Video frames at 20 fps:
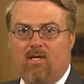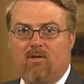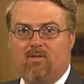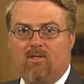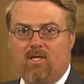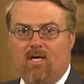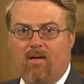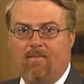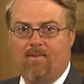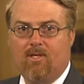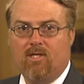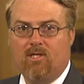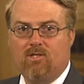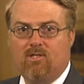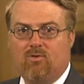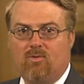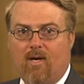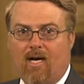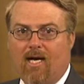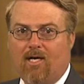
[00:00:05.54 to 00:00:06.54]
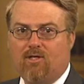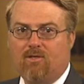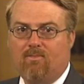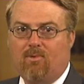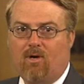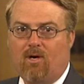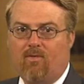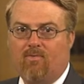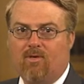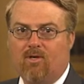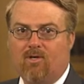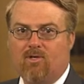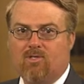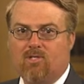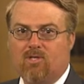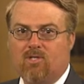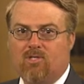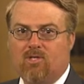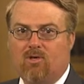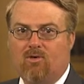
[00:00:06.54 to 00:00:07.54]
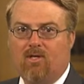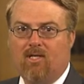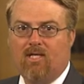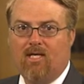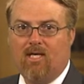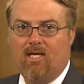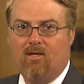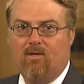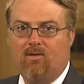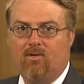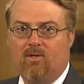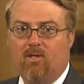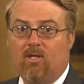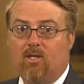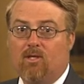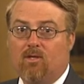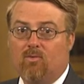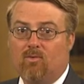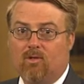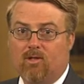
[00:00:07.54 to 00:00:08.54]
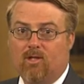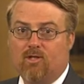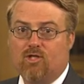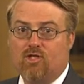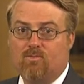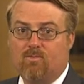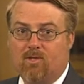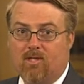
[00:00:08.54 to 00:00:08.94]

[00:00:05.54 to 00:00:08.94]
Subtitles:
held companies to act upon their sincerely held religious